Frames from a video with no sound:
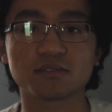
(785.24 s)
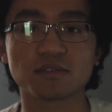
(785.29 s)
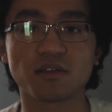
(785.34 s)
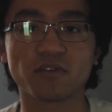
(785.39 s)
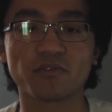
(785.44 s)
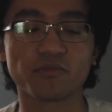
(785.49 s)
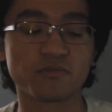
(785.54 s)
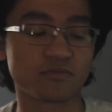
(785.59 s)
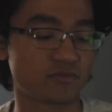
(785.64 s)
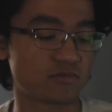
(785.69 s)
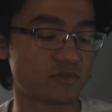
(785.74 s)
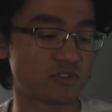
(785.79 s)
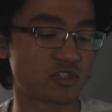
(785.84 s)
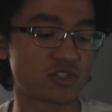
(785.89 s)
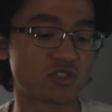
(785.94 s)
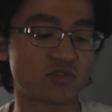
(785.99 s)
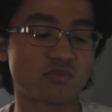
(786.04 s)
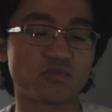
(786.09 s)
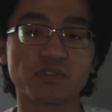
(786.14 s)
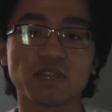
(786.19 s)
of
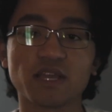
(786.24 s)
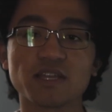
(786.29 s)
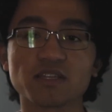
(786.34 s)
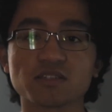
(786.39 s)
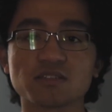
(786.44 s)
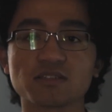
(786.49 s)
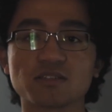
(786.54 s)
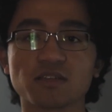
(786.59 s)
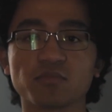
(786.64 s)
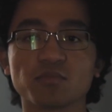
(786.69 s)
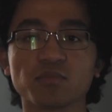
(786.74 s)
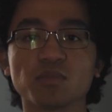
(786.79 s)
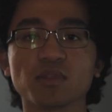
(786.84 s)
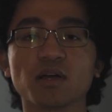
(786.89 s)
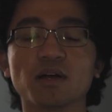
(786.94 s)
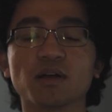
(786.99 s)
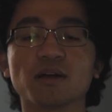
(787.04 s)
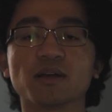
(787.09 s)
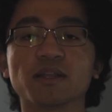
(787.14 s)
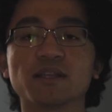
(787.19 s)
just flesh and
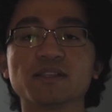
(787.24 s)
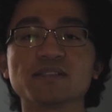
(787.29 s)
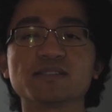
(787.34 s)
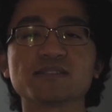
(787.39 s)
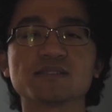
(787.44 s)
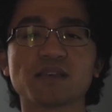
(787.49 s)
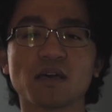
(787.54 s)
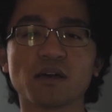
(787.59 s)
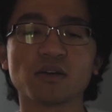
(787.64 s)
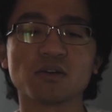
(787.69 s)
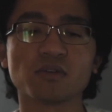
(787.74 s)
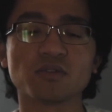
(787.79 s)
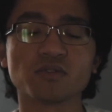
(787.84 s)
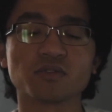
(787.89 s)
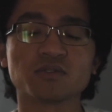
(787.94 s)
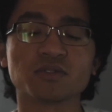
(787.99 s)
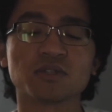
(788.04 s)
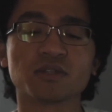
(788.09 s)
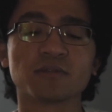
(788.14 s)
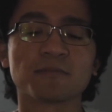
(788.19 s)
blood and
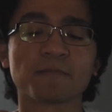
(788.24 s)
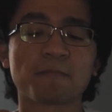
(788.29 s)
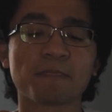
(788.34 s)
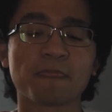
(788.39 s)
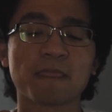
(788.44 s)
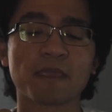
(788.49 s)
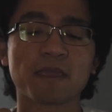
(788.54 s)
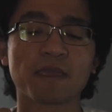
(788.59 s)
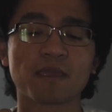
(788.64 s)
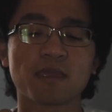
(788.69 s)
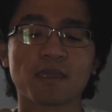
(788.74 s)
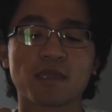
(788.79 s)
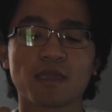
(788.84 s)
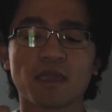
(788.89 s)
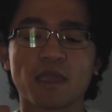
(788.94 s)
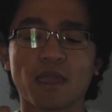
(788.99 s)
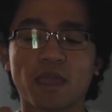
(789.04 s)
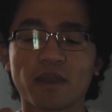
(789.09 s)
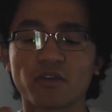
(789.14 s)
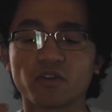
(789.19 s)
cells, and
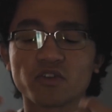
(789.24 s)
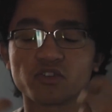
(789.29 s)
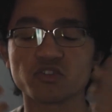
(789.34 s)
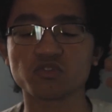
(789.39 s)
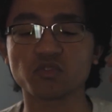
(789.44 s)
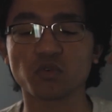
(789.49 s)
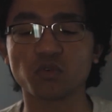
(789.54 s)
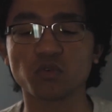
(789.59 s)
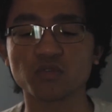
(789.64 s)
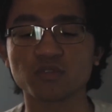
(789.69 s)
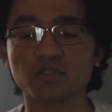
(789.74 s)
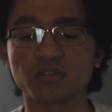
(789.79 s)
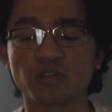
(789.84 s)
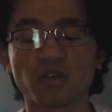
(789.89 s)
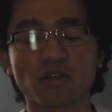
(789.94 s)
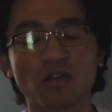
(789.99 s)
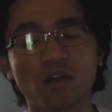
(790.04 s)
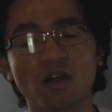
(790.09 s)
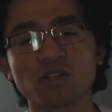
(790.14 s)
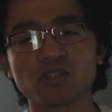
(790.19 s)
our souls and our
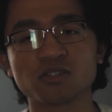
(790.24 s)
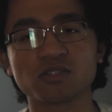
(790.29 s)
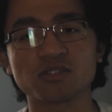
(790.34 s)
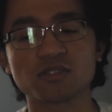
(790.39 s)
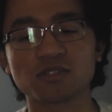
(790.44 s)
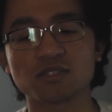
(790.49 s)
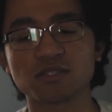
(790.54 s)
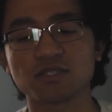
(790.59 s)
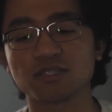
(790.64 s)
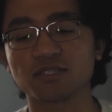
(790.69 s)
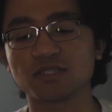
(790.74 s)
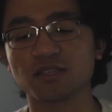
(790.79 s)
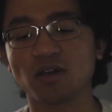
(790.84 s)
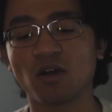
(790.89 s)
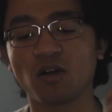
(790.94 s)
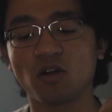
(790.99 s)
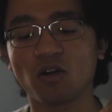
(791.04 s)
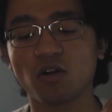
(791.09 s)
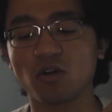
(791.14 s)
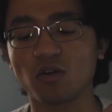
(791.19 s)
consciousness is
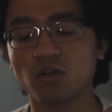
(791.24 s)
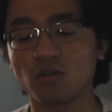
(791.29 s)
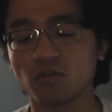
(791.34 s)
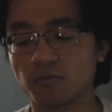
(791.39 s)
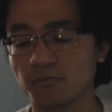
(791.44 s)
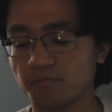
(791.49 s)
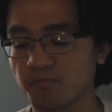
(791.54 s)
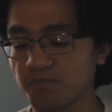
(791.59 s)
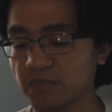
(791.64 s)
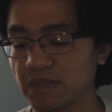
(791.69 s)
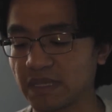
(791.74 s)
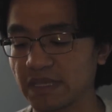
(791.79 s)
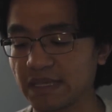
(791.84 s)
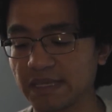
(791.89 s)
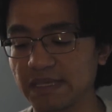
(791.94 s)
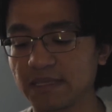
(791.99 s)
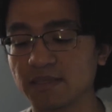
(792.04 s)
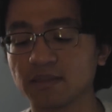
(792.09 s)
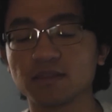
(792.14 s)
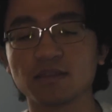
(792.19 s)
all
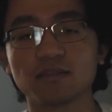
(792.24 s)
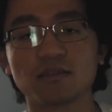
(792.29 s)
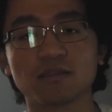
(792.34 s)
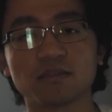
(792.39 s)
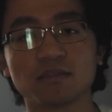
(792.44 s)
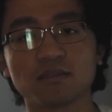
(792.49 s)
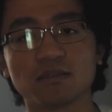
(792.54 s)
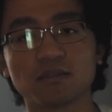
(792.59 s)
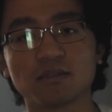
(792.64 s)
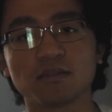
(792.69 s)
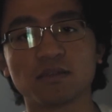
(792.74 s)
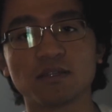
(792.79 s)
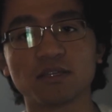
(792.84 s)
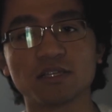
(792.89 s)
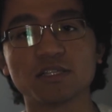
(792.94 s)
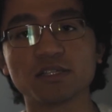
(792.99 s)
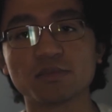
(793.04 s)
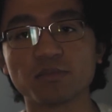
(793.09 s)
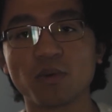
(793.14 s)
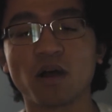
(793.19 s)
in
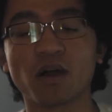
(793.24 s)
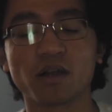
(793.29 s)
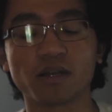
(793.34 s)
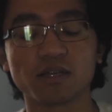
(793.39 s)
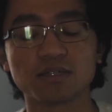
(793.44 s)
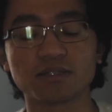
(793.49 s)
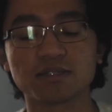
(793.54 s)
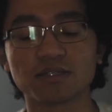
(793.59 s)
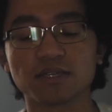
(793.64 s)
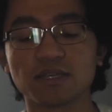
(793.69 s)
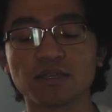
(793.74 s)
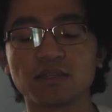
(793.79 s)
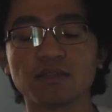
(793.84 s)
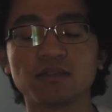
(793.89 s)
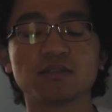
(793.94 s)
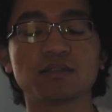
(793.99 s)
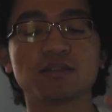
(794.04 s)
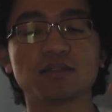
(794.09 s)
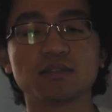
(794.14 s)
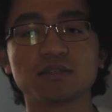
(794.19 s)
these bodies,
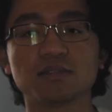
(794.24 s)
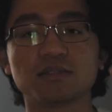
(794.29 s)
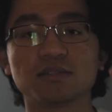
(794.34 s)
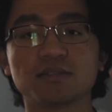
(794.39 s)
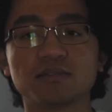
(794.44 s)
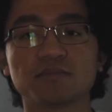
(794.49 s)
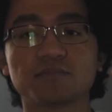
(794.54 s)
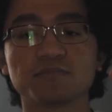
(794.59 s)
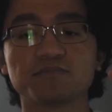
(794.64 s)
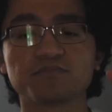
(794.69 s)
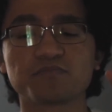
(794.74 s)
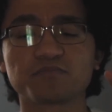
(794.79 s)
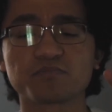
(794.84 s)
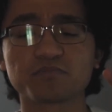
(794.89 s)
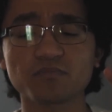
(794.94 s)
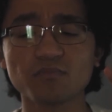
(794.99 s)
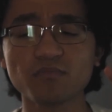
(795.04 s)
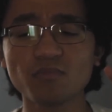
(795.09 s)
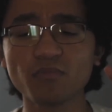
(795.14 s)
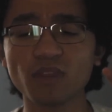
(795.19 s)
in these
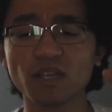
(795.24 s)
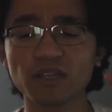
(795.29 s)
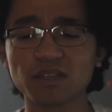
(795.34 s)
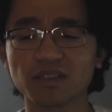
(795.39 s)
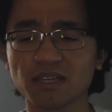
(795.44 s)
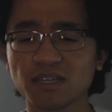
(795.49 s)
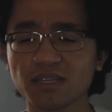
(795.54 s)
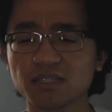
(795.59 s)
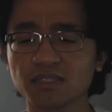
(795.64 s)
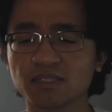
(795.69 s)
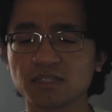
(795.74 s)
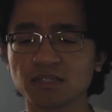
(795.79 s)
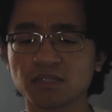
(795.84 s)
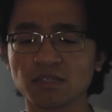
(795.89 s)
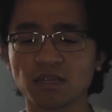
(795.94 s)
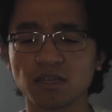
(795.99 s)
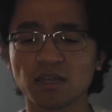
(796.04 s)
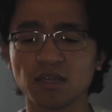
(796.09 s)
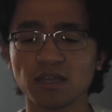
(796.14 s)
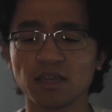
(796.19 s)
things, and
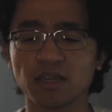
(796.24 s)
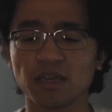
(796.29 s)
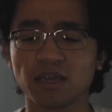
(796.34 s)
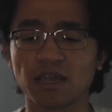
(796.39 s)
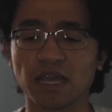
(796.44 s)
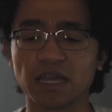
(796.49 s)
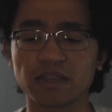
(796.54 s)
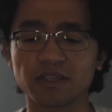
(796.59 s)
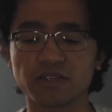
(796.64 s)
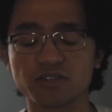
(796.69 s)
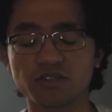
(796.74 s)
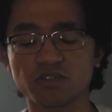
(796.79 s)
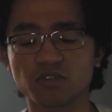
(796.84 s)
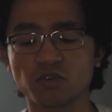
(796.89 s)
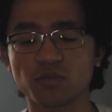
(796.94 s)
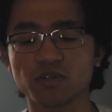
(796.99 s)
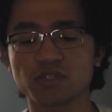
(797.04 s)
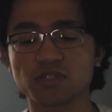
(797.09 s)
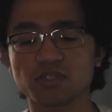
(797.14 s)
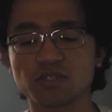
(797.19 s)
there's so
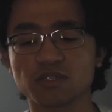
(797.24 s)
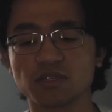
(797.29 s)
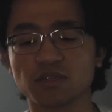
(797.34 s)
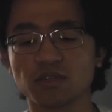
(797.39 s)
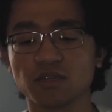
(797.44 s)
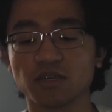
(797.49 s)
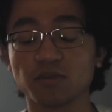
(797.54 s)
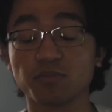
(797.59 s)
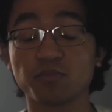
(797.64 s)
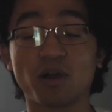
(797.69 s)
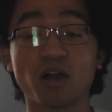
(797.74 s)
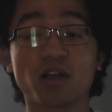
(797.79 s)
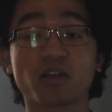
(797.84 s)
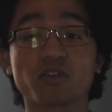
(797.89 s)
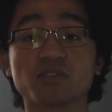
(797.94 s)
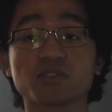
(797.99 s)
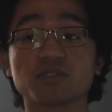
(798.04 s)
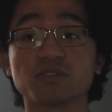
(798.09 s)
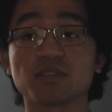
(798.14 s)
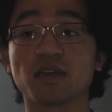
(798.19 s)
much
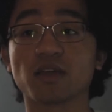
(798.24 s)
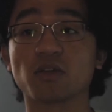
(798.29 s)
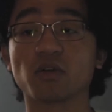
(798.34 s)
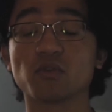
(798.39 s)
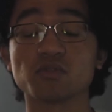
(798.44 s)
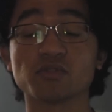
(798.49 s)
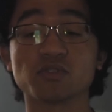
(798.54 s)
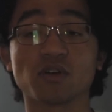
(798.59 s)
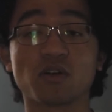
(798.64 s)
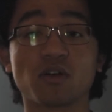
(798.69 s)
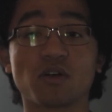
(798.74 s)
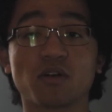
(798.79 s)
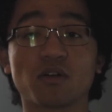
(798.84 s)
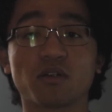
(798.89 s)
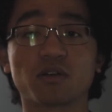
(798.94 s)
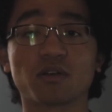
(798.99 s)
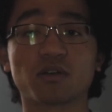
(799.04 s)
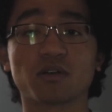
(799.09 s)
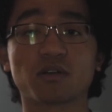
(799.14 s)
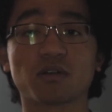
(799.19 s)
hypocrisy that goes on,